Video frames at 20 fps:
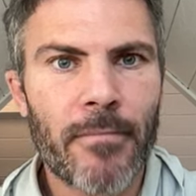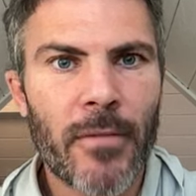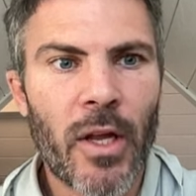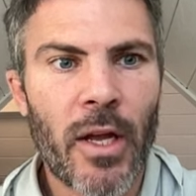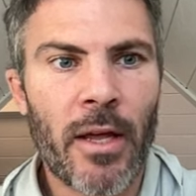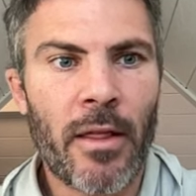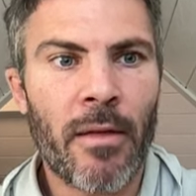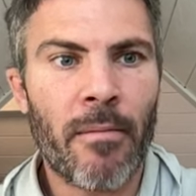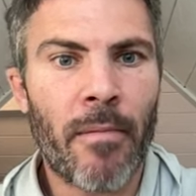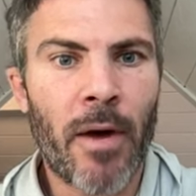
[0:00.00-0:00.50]

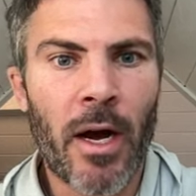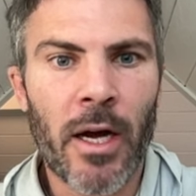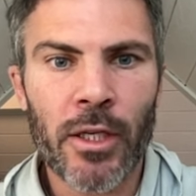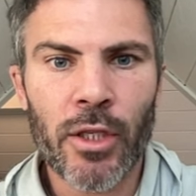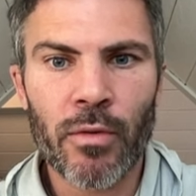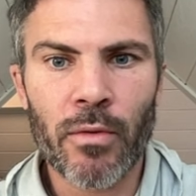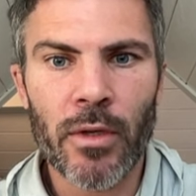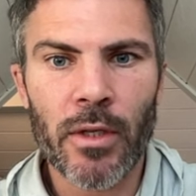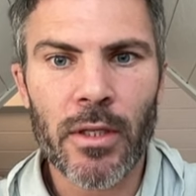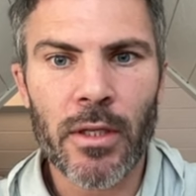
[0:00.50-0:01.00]

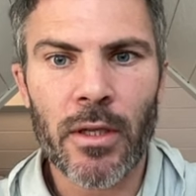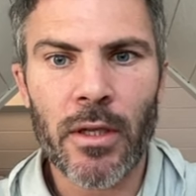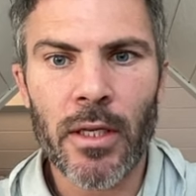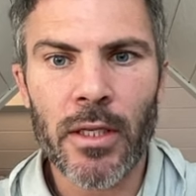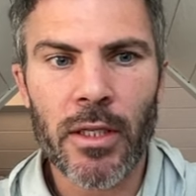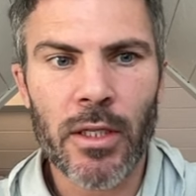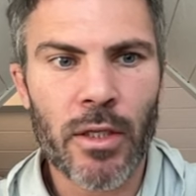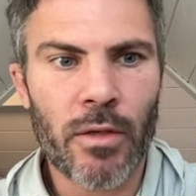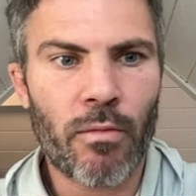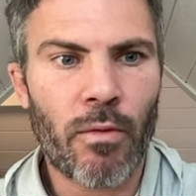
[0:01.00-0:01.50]
modules, and
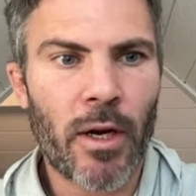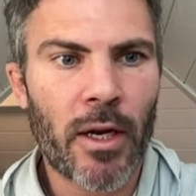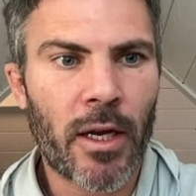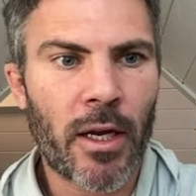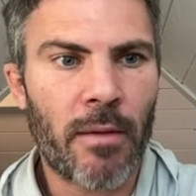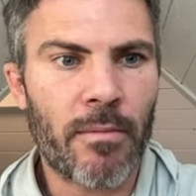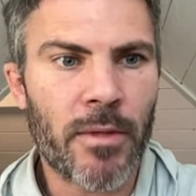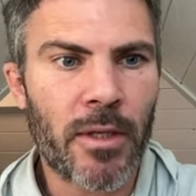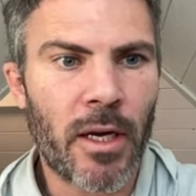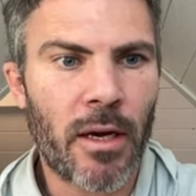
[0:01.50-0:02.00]
this is what
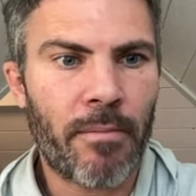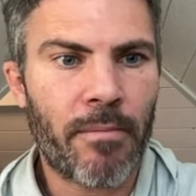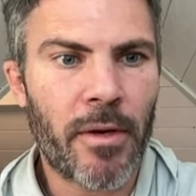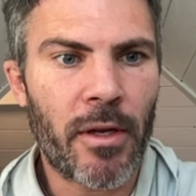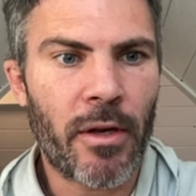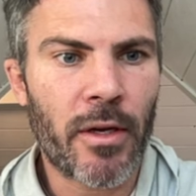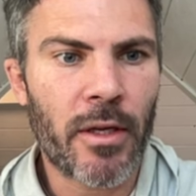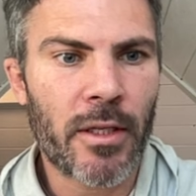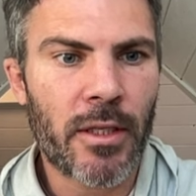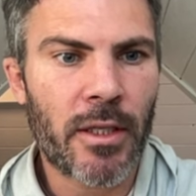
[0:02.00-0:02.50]
comes up. And
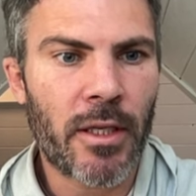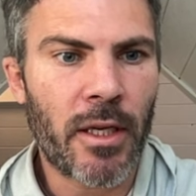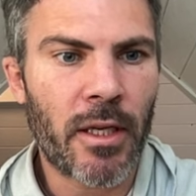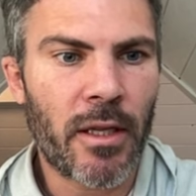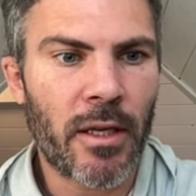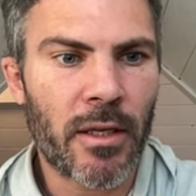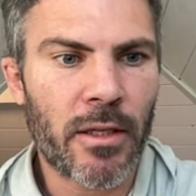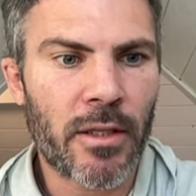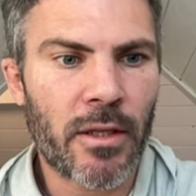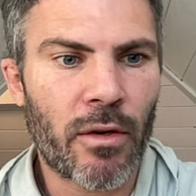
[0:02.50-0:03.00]
you can see
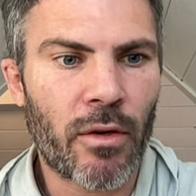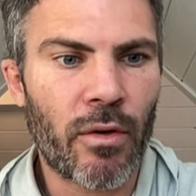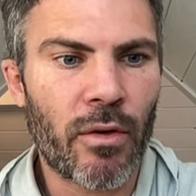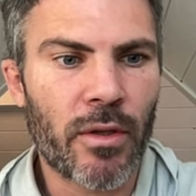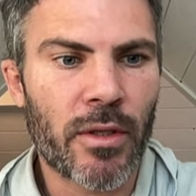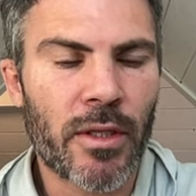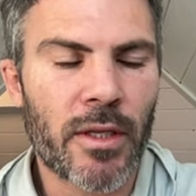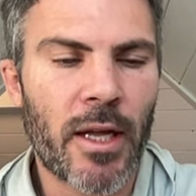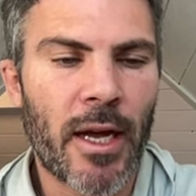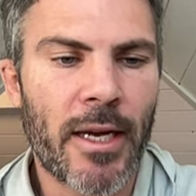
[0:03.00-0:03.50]
there's the whole
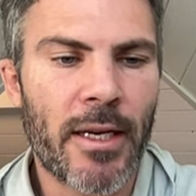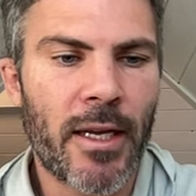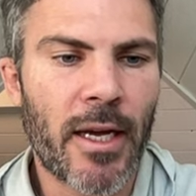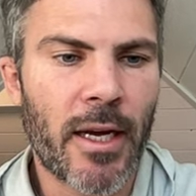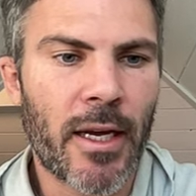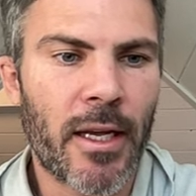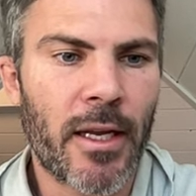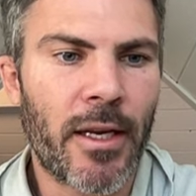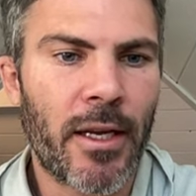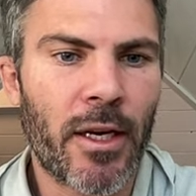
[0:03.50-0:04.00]
slide
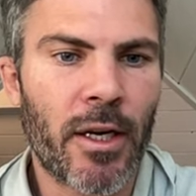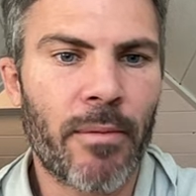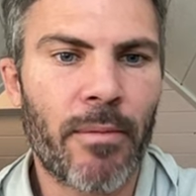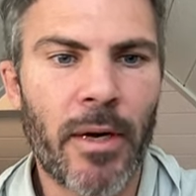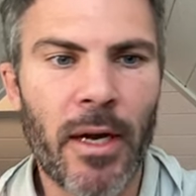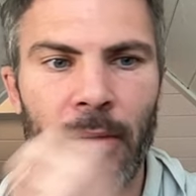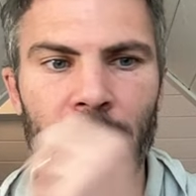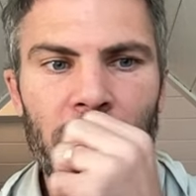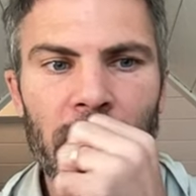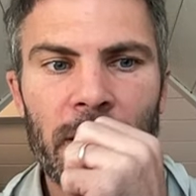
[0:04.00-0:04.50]
deck in here, but
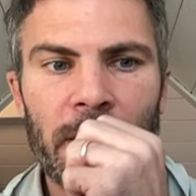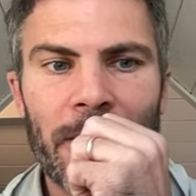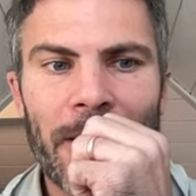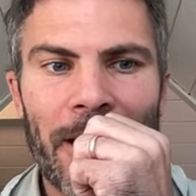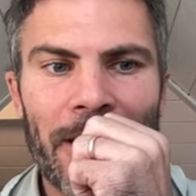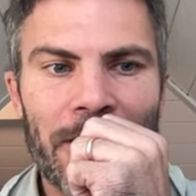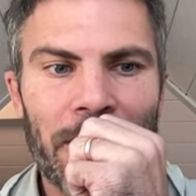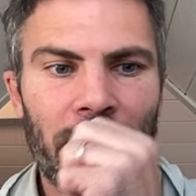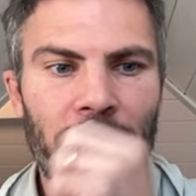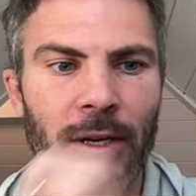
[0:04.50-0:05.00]
I'm just
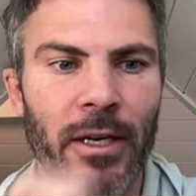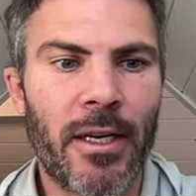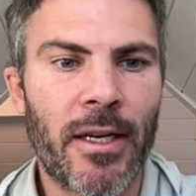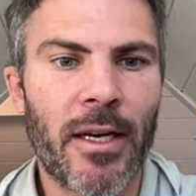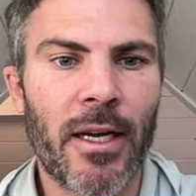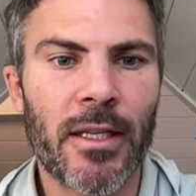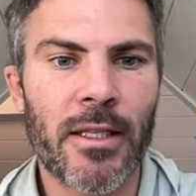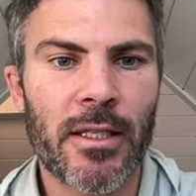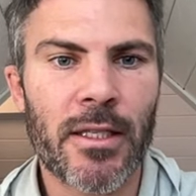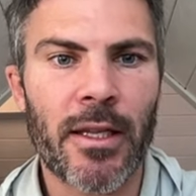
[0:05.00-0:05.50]
concentrating
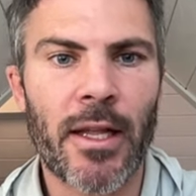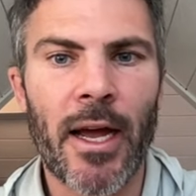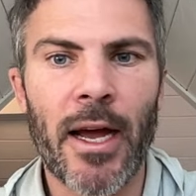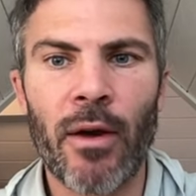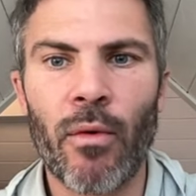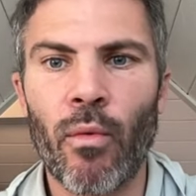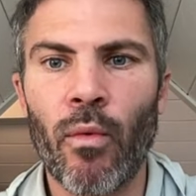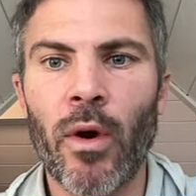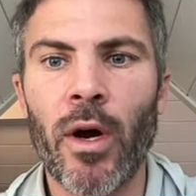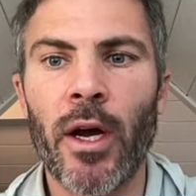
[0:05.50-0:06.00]
on slide
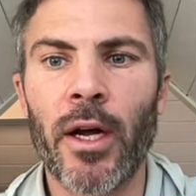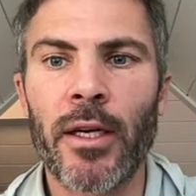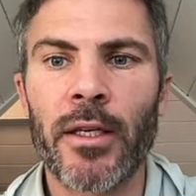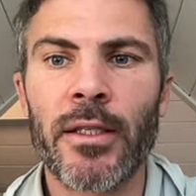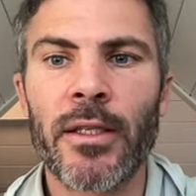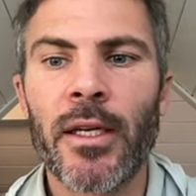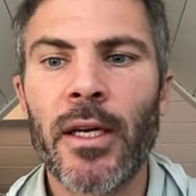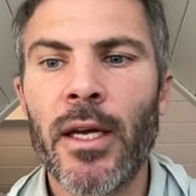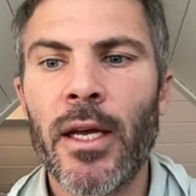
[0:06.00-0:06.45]
1.